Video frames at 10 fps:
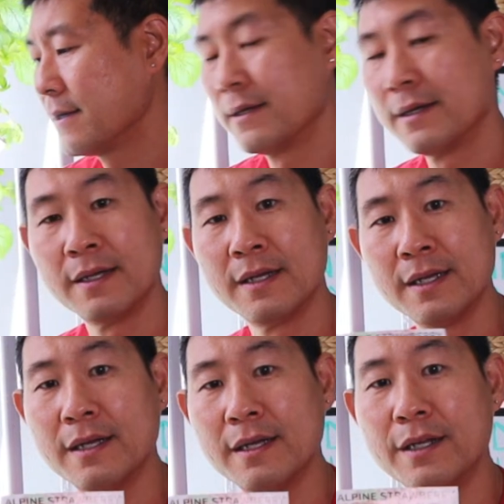You just have
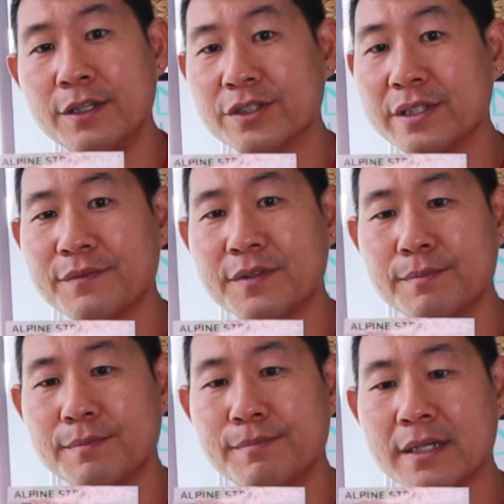to pick up
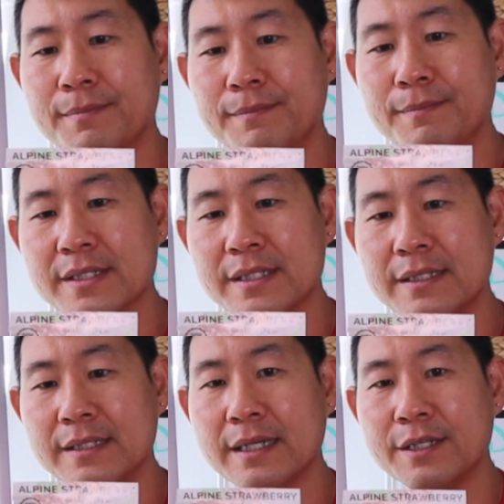the seeds that you want to
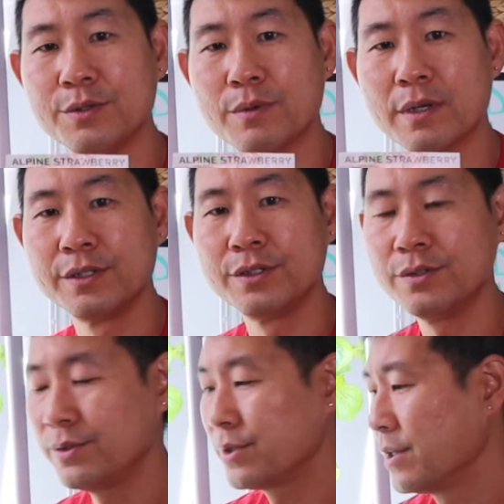use,
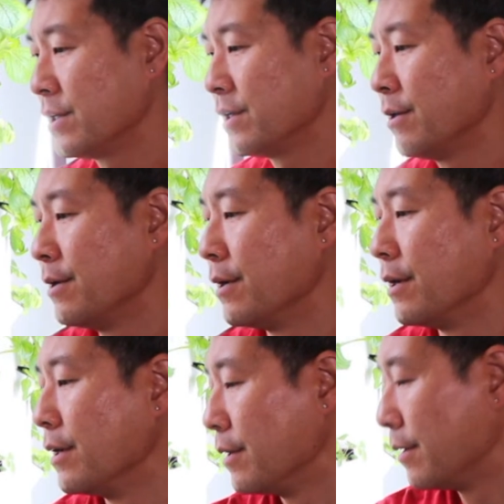put it